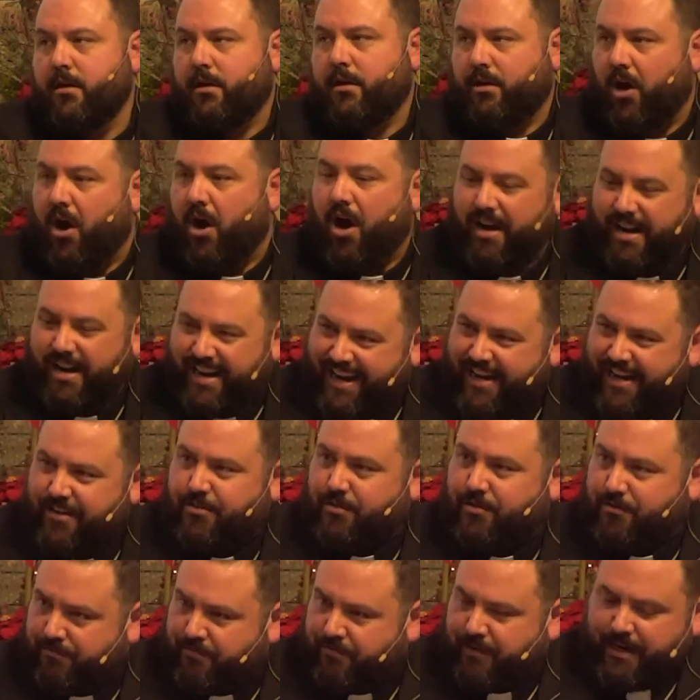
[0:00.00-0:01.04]
God
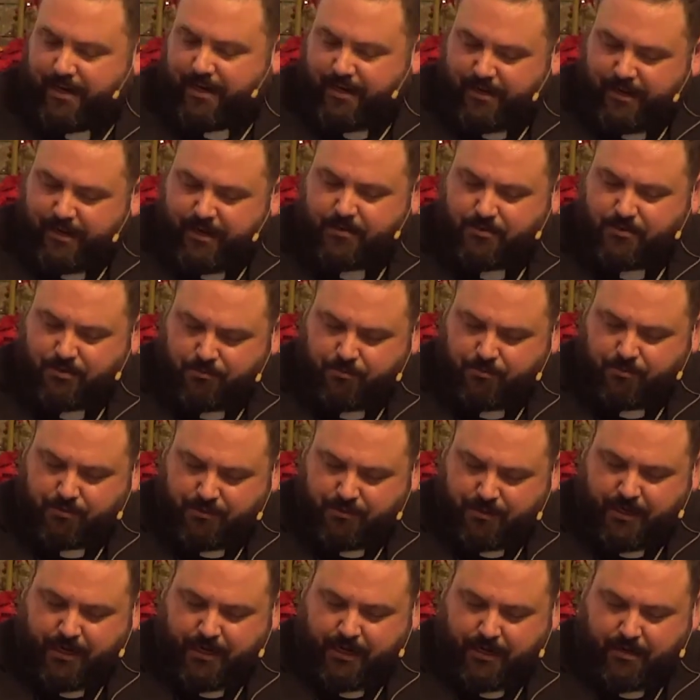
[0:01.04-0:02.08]
intervened into
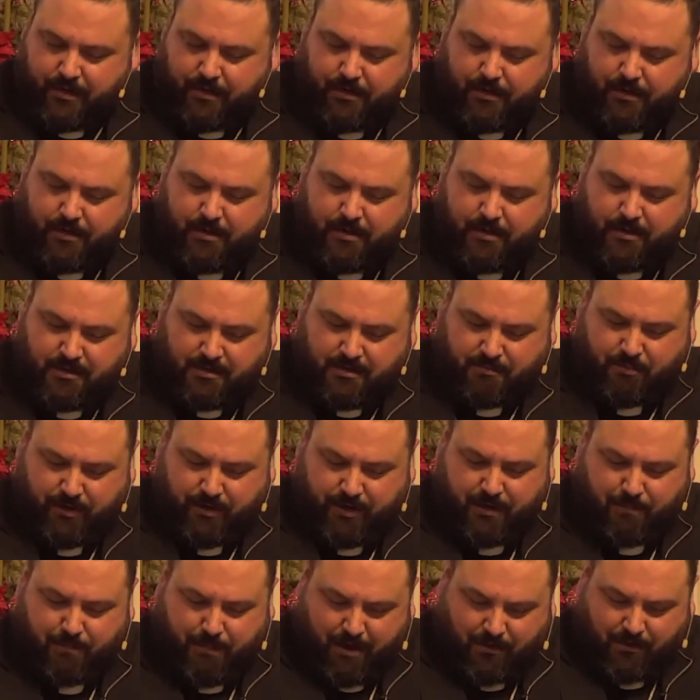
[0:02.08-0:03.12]
routine to
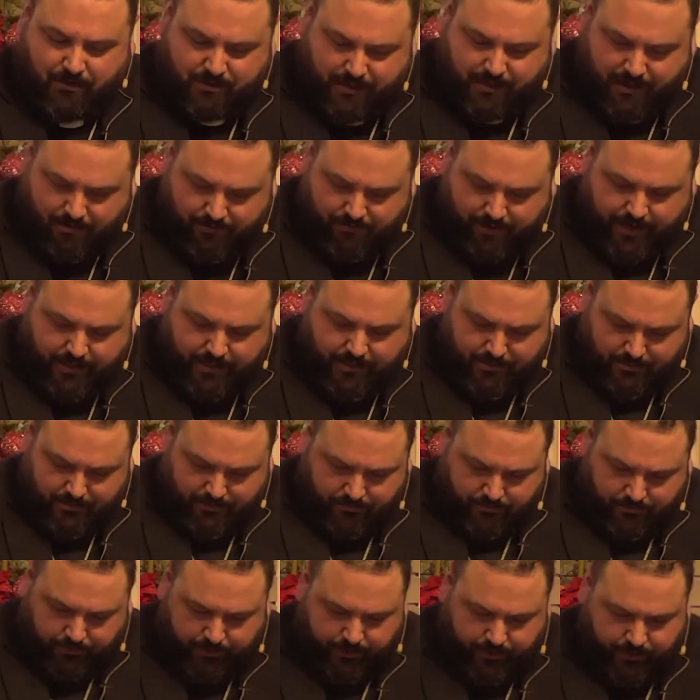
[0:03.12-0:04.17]
bring about
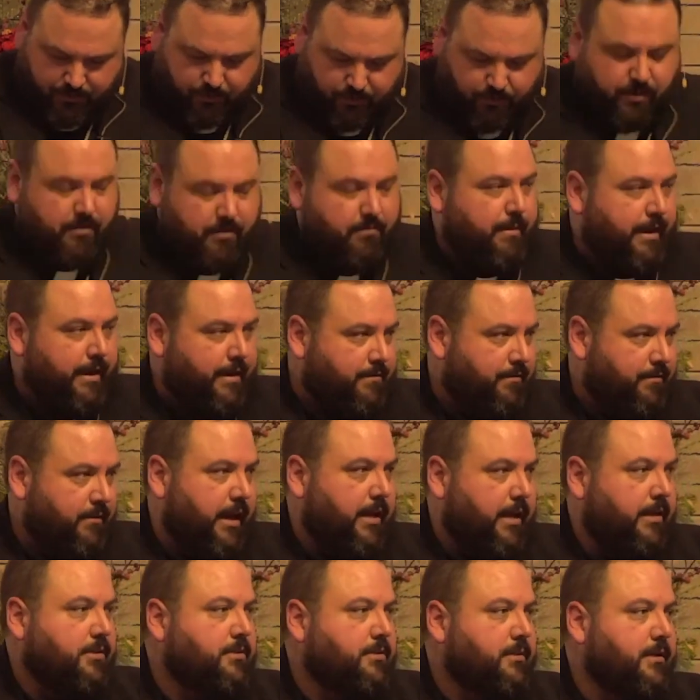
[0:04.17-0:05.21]
salvation through his word made
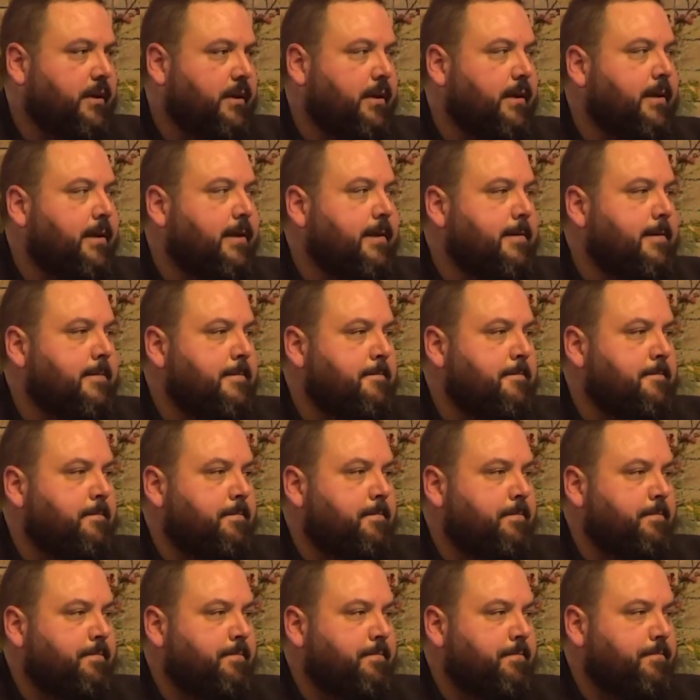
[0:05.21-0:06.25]
flesh
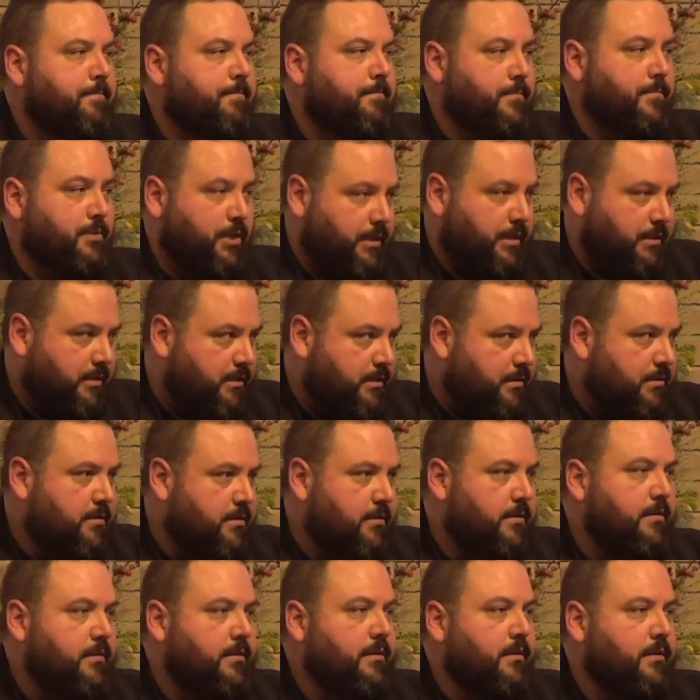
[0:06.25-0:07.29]
Jesus,
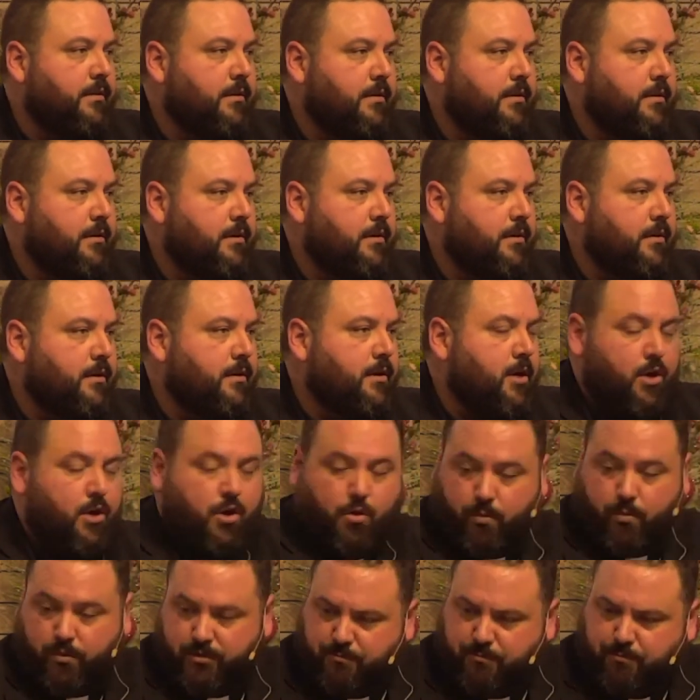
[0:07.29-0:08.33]

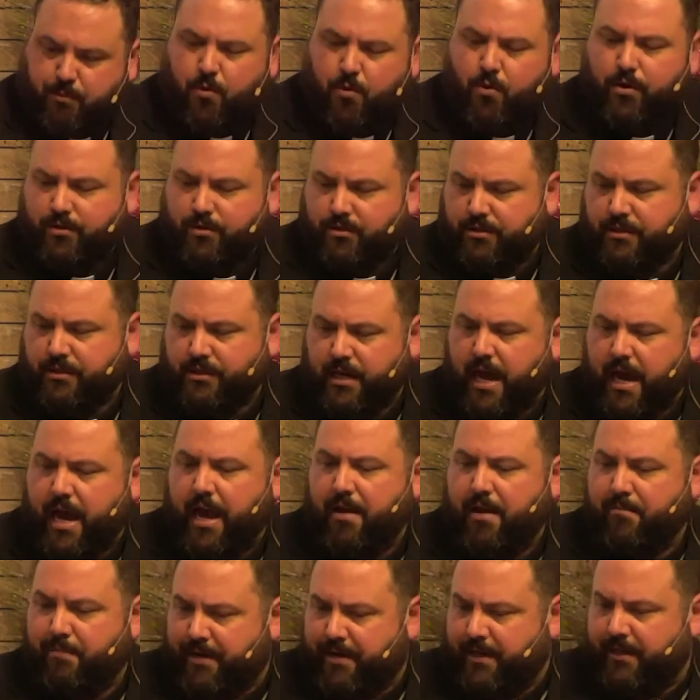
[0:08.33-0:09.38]
who was born to
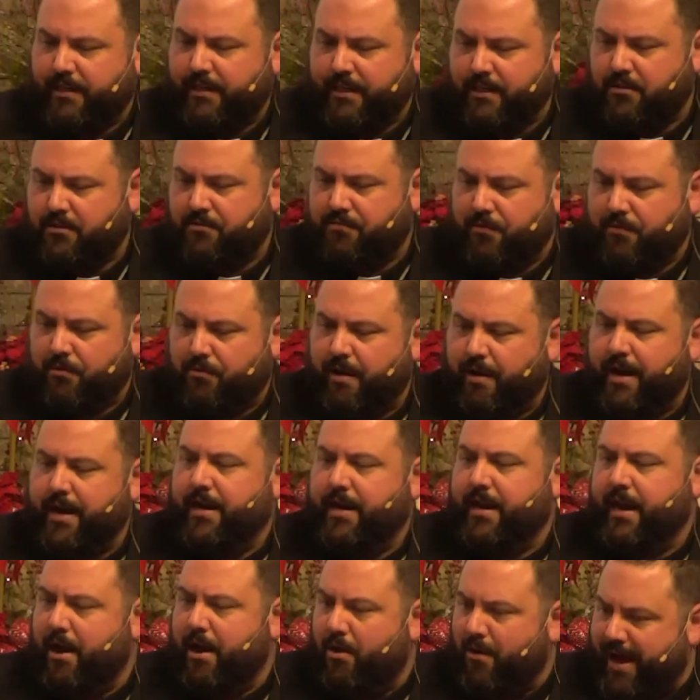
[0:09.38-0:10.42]
die, but at least for right
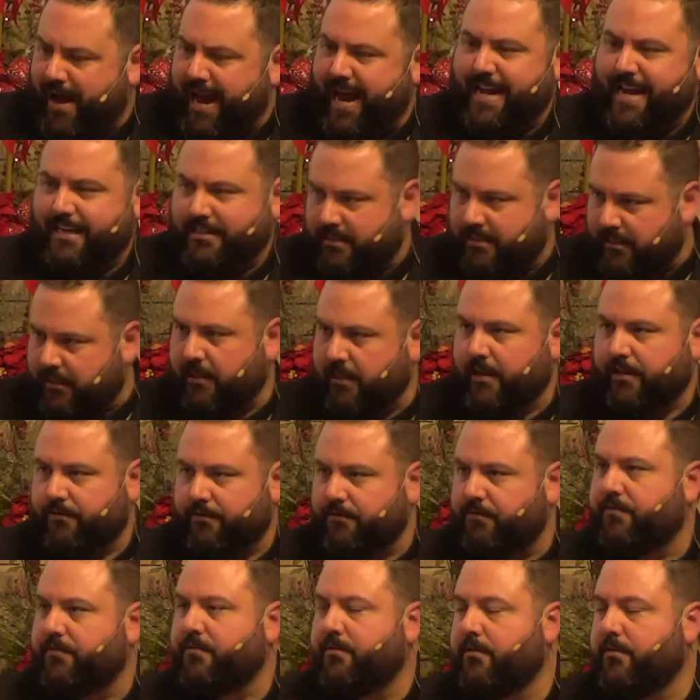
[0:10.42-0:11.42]
now had to live